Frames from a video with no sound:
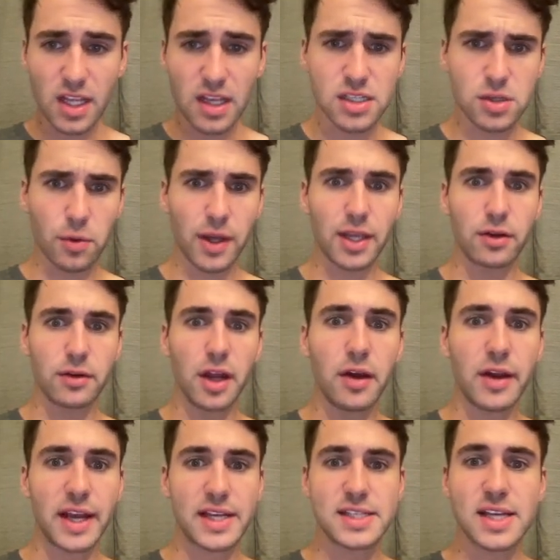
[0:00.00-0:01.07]
So what you'll
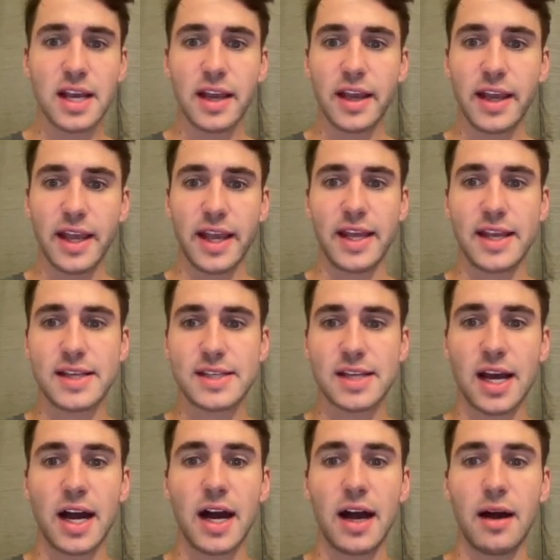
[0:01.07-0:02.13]
notice is,
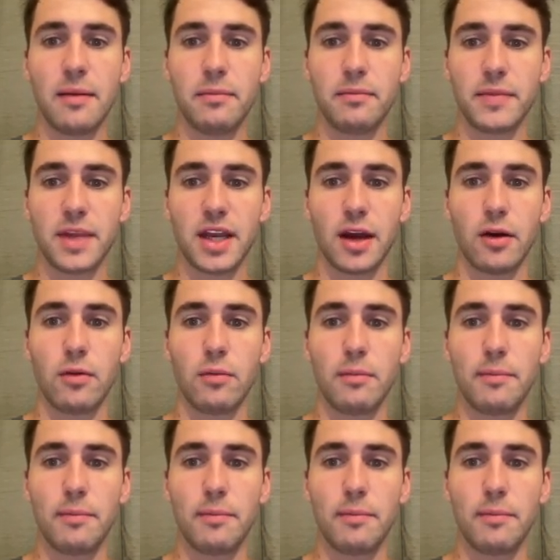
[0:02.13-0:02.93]
you know,